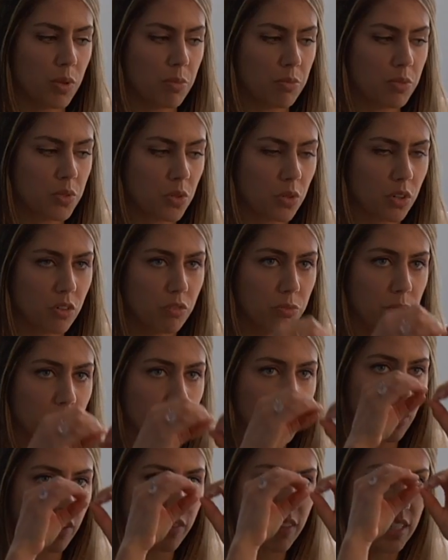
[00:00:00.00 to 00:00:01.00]
we sort of
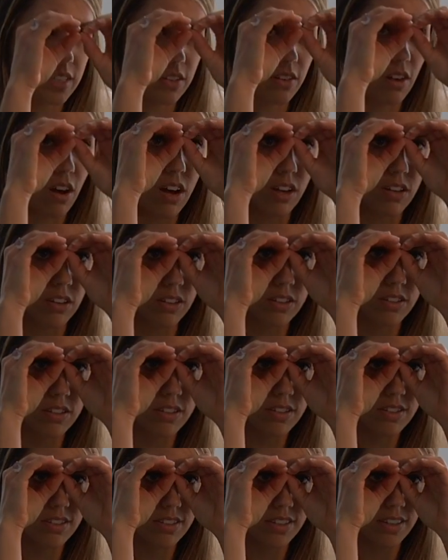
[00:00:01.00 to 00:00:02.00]
put on these
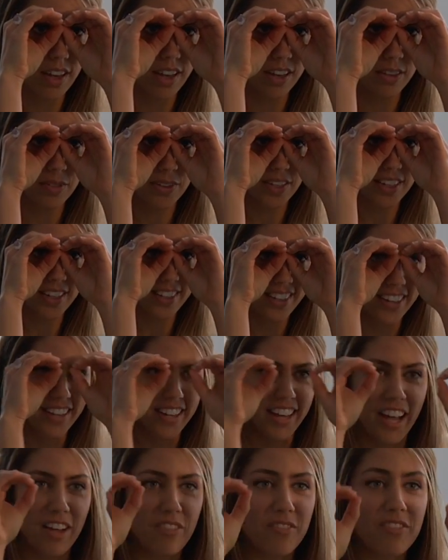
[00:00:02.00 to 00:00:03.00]
goggles and we
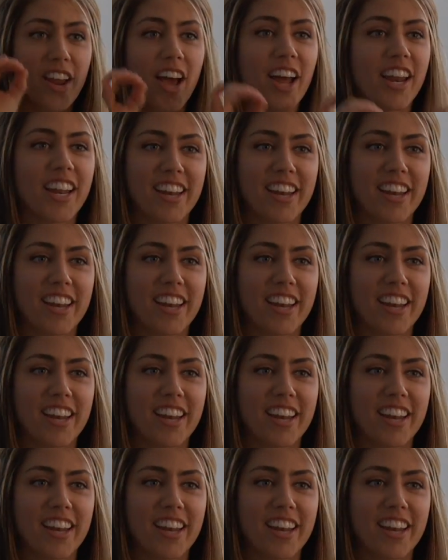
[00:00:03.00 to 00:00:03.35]
have not